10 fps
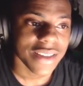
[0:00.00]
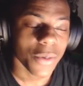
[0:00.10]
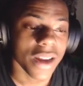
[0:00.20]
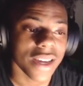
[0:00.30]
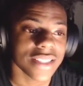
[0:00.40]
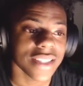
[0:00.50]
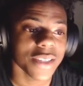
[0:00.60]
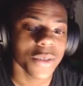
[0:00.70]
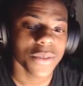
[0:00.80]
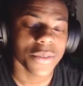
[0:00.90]
what I can tell
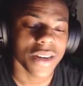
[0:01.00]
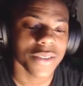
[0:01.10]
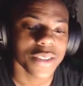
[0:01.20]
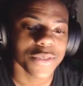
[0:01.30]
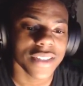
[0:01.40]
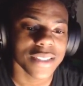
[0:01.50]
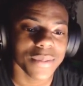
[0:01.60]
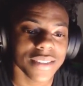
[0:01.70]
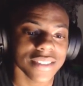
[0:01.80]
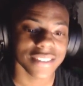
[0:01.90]
you, when I was a
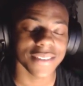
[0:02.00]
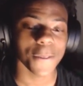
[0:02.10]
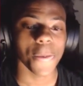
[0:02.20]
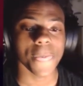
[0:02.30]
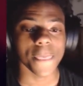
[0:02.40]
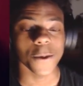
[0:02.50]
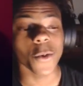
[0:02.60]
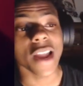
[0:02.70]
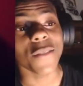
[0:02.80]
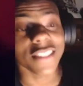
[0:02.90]
freshman, you're
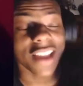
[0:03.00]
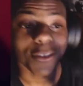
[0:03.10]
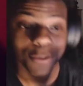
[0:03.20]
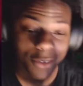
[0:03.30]
gonna have a lot of